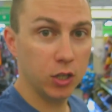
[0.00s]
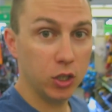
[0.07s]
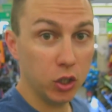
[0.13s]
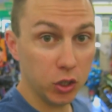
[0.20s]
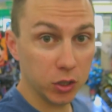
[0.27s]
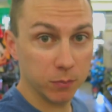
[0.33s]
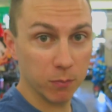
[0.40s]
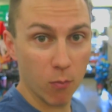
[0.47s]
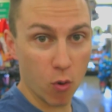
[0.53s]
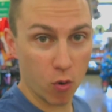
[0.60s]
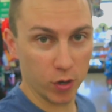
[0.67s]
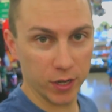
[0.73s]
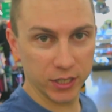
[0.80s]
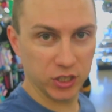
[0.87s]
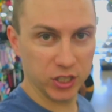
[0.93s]
Good
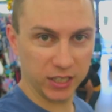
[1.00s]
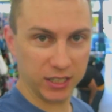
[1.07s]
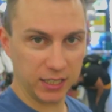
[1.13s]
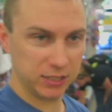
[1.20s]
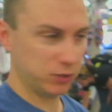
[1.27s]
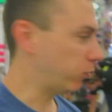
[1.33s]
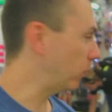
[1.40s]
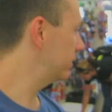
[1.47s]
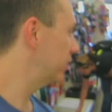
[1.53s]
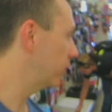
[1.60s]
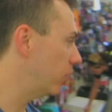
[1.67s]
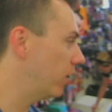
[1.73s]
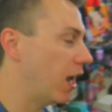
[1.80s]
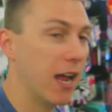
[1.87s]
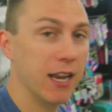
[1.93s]
morning, Chicklets. What's
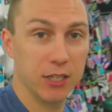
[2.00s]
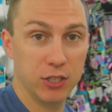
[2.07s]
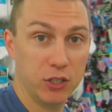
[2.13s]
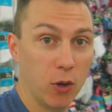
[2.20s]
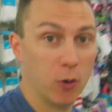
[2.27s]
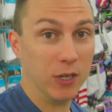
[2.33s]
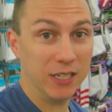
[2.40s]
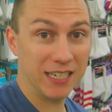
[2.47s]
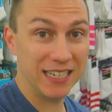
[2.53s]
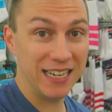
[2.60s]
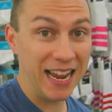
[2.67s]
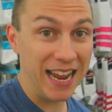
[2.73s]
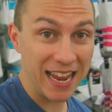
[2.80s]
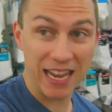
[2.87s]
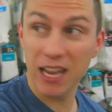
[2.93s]
going on? So
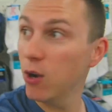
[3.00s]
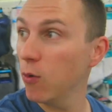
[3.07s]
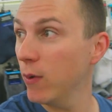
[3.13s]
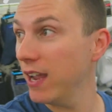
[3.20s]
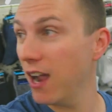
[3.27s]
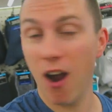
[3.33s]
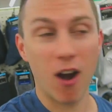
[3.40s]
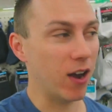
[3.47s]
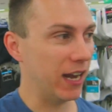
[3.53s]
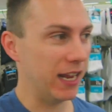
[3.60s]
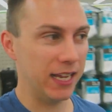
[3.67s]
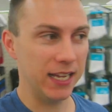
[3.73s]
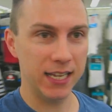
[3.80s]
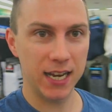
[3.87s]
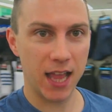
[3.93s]
today we are
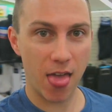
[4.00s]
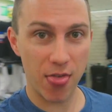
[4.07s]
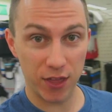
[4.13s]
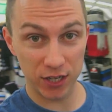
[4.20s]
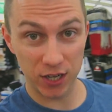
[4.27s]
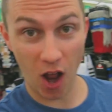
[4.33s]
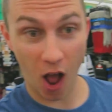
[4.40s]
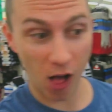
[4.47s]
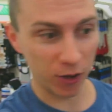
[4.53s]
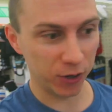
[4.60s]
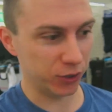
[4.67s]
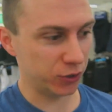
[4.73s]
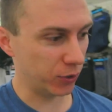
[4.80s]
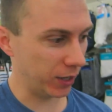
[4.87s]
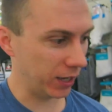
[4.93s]
in the
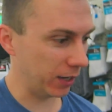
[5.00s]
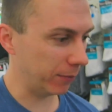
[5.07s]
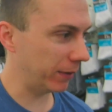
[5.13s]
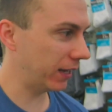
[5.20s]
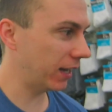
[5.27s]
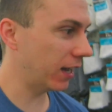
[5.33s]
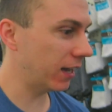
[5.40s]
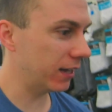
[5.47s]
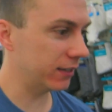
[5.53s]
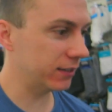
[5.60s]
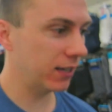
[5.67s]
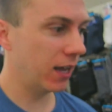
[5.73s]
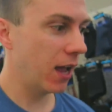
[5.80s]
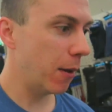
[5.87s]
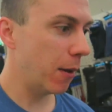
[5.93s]
Dollar Tree because